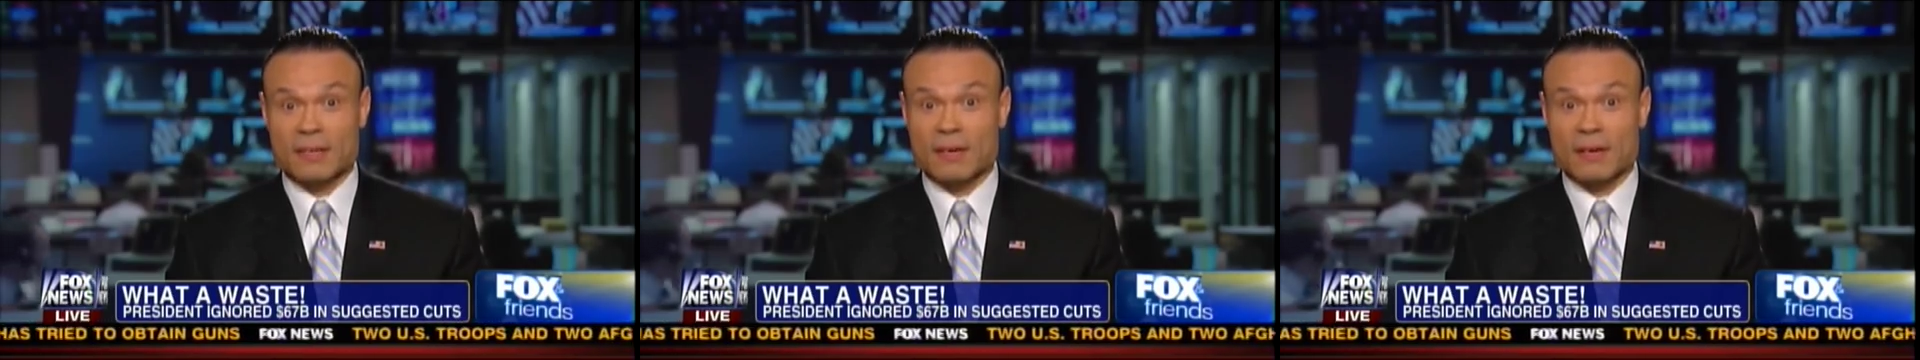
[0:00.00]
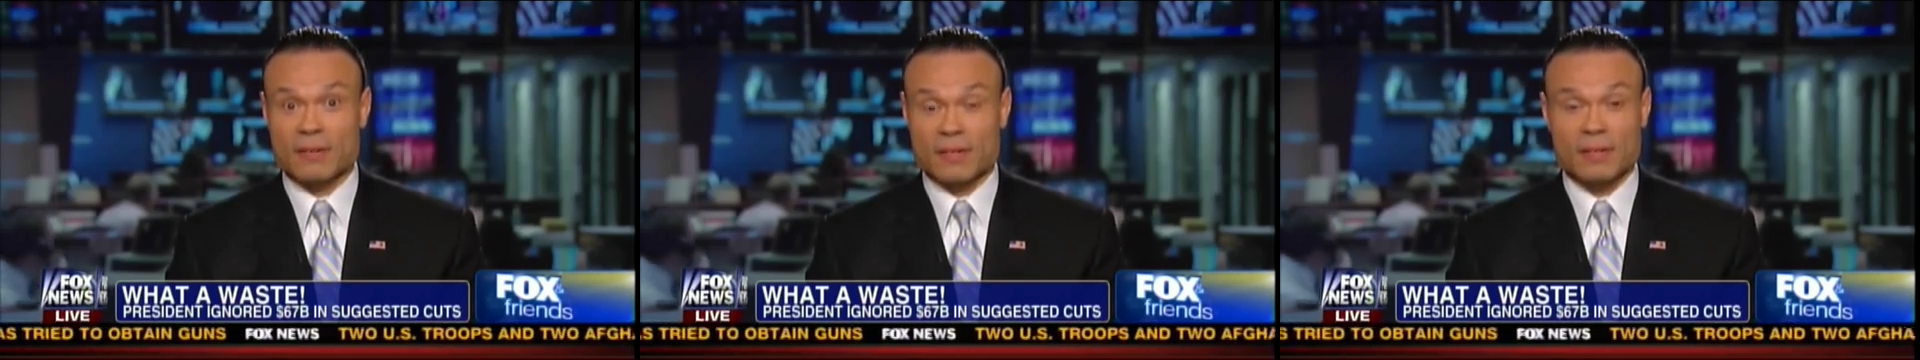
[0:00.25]

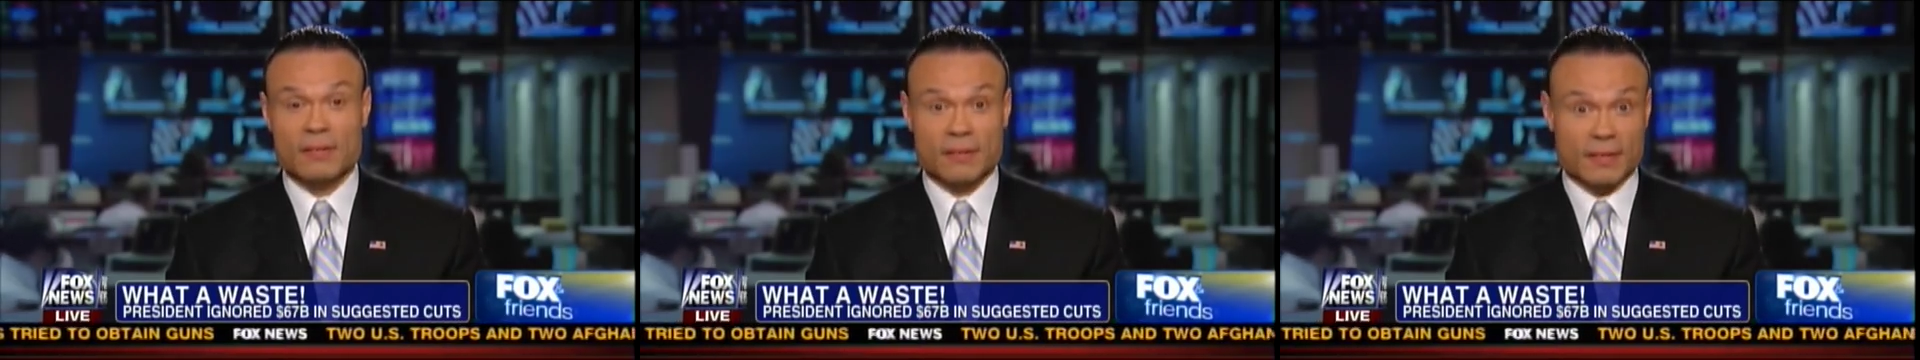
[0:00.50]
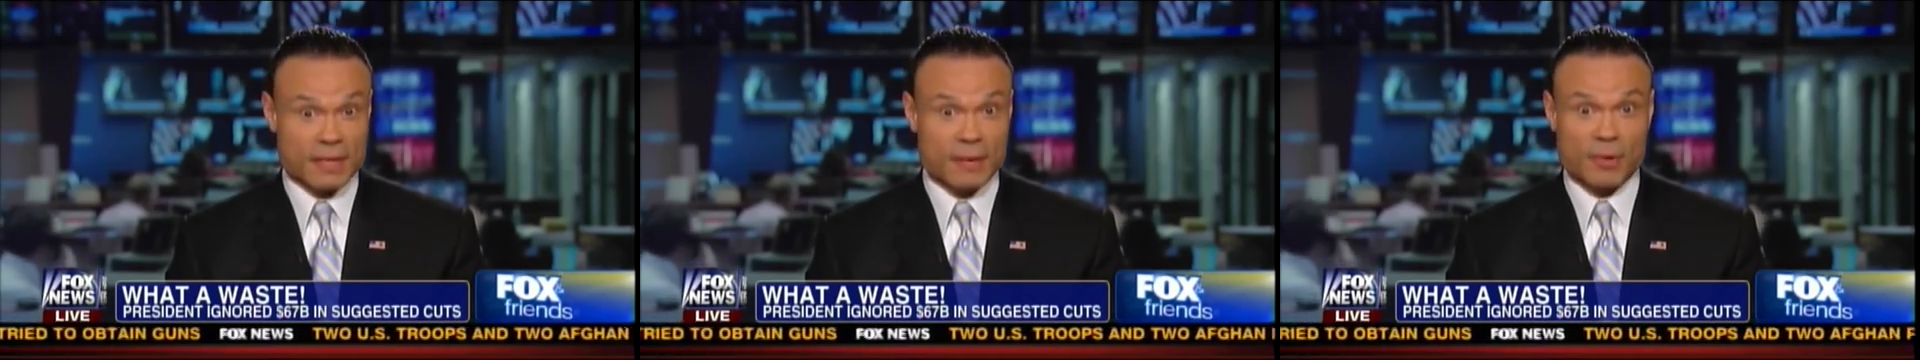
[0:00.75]

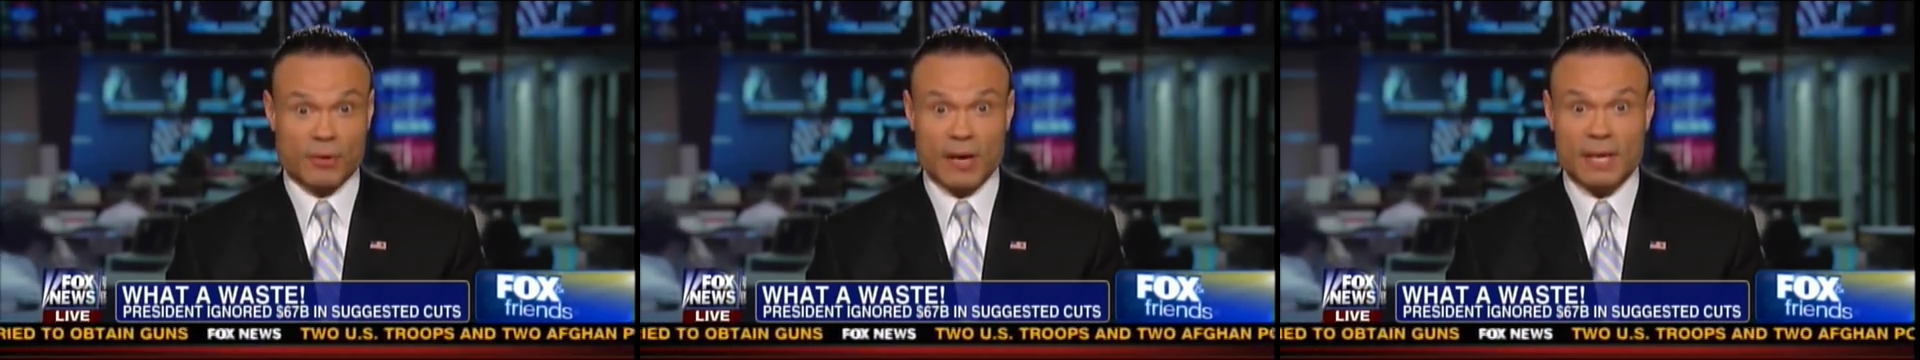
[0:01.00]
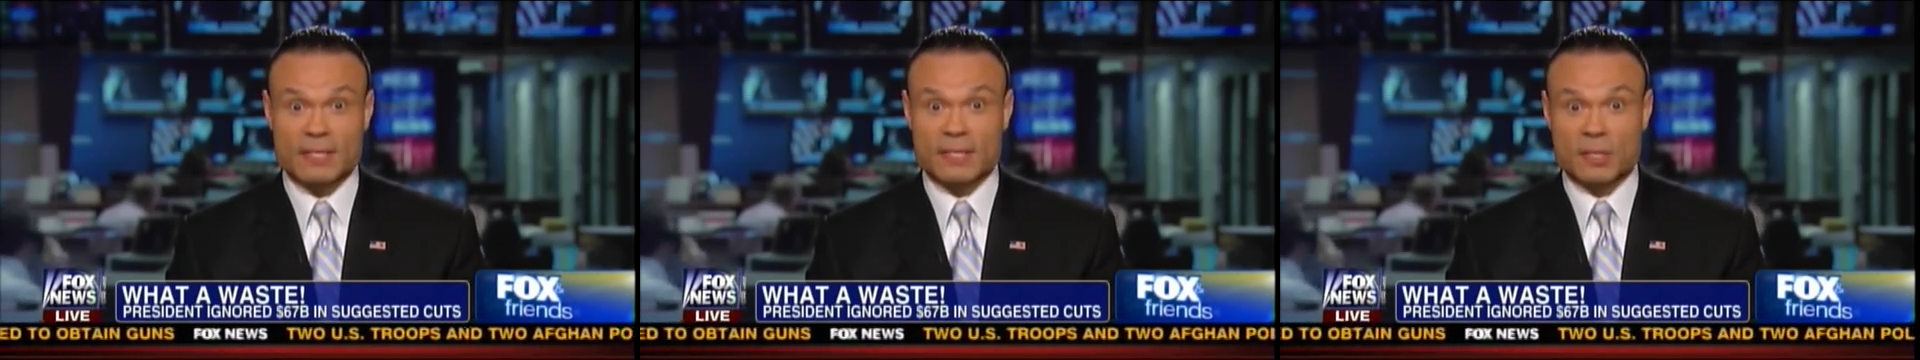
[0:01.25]
the
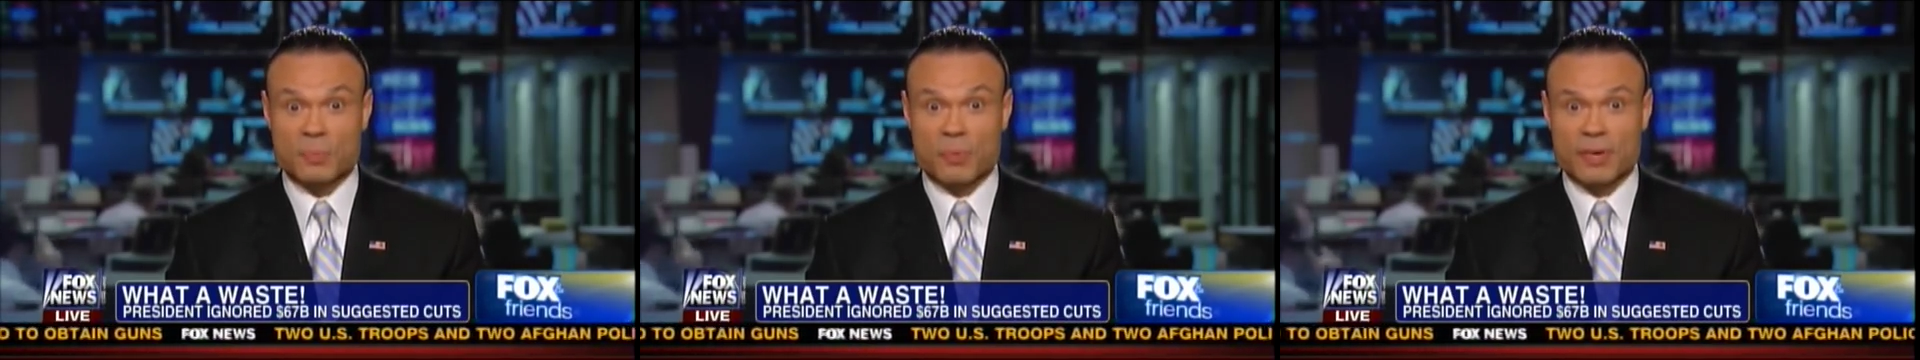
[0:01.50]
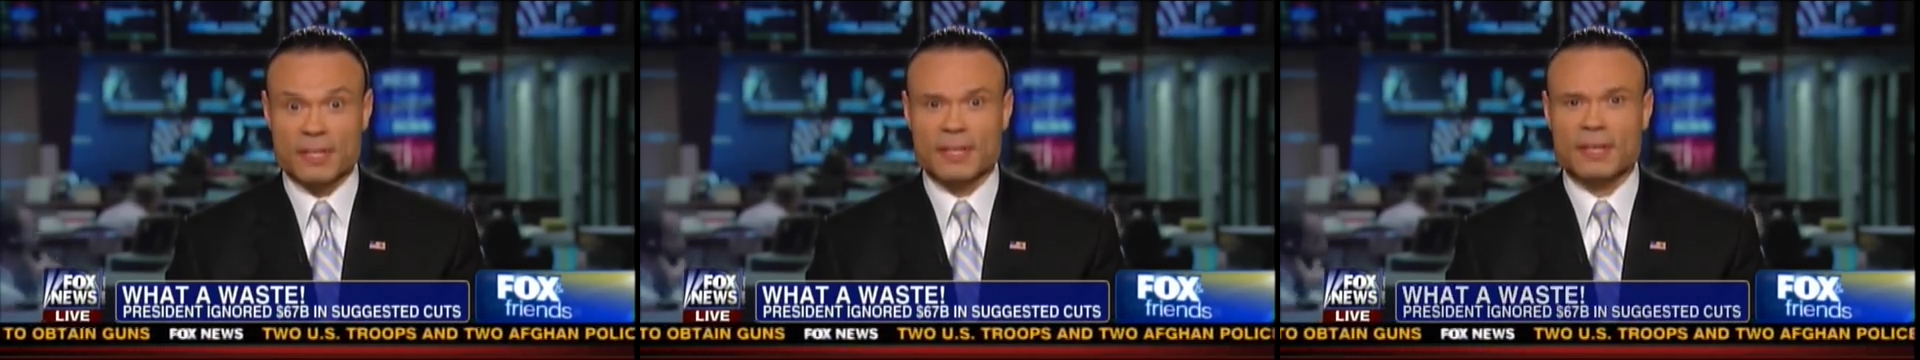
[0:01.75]
Democrats at this
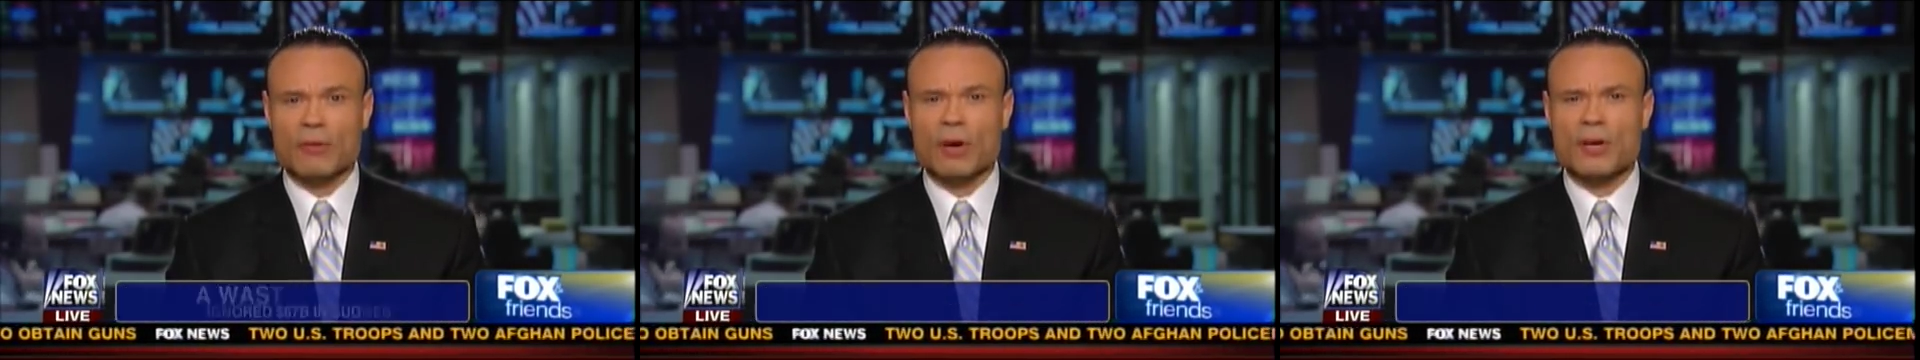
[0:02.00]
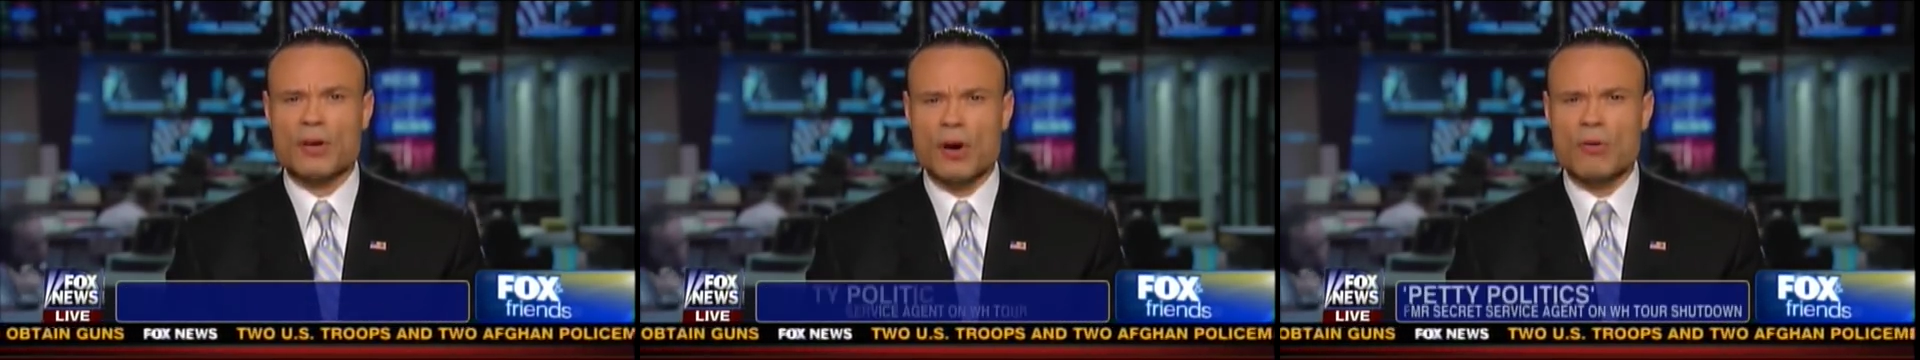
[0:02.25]
point, that there
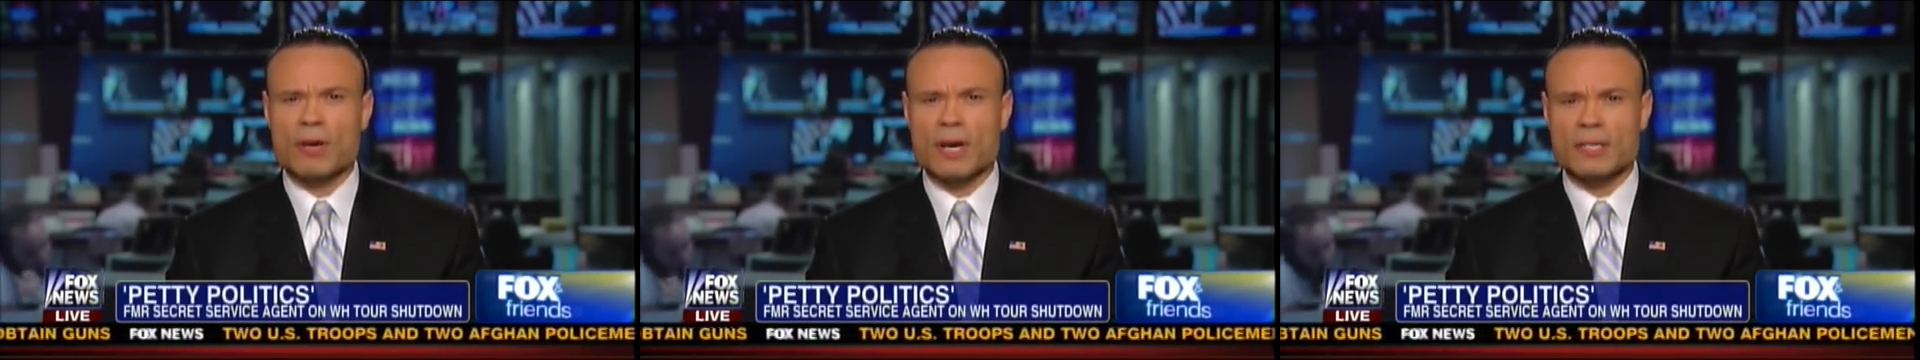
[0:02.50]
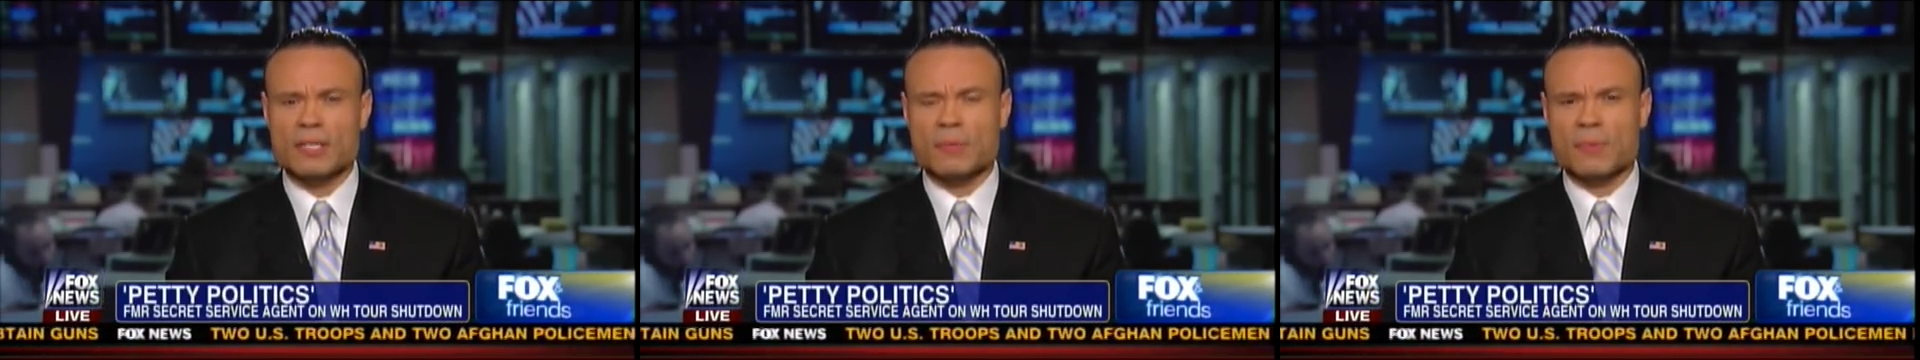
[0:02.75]
are no
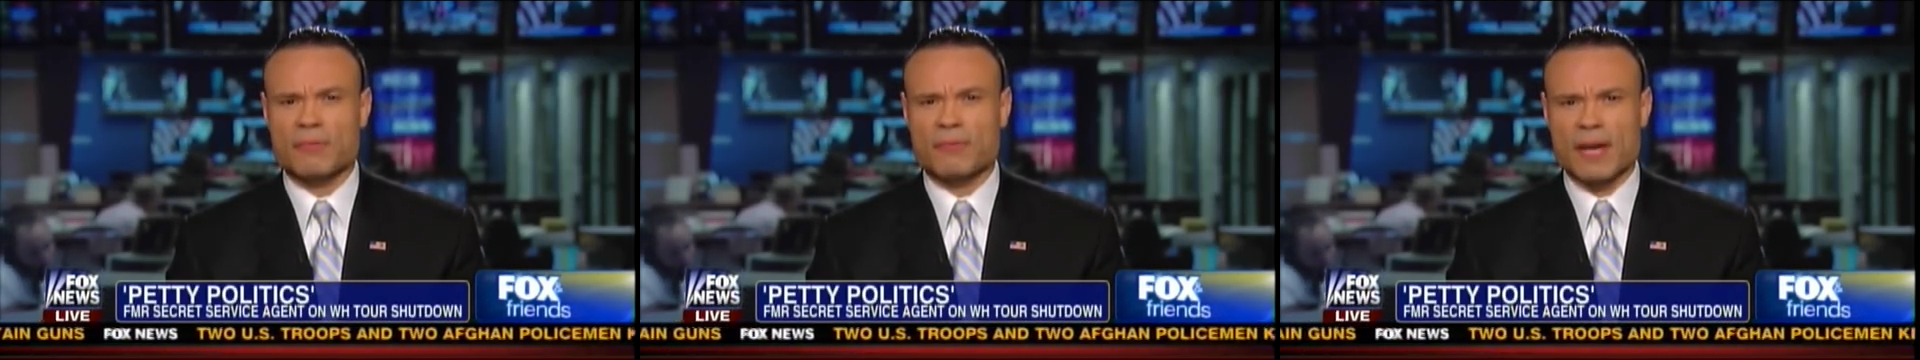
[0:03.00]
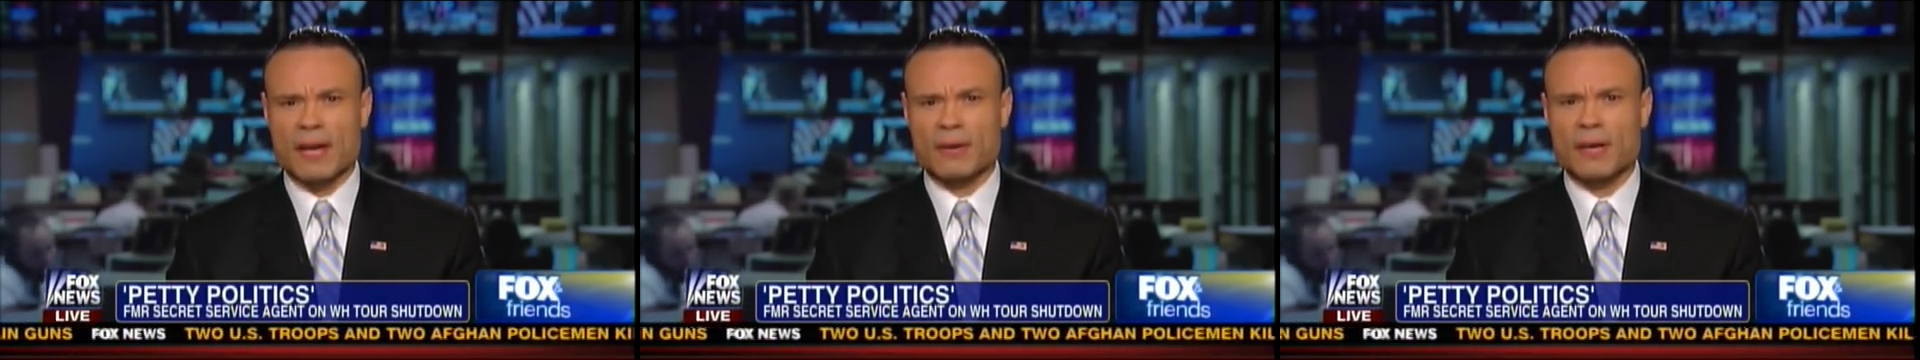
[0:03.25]
cuts to be
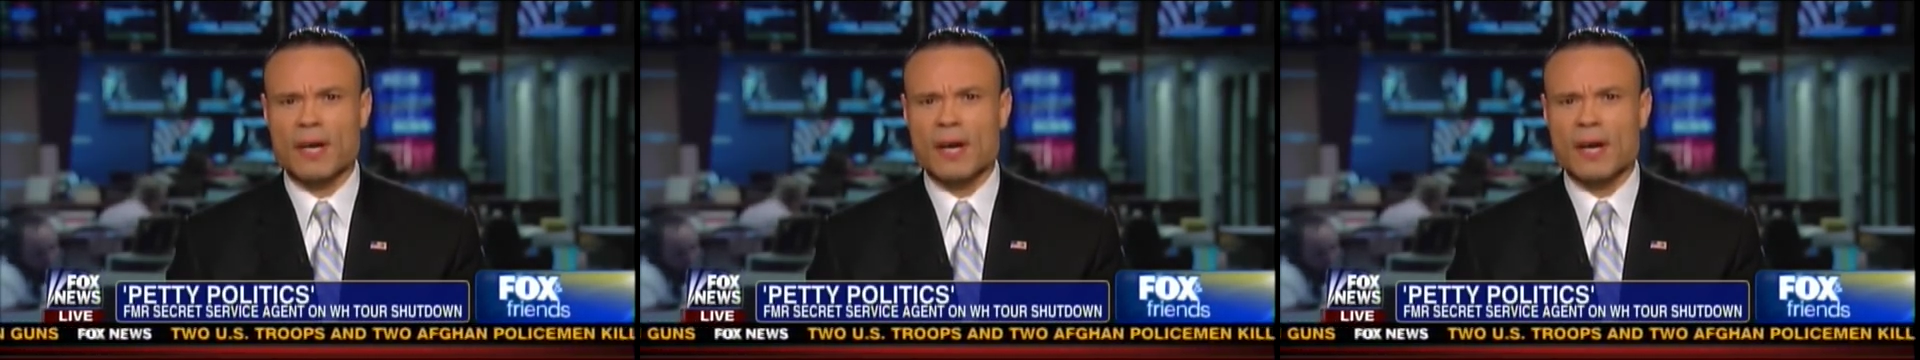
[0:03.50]
found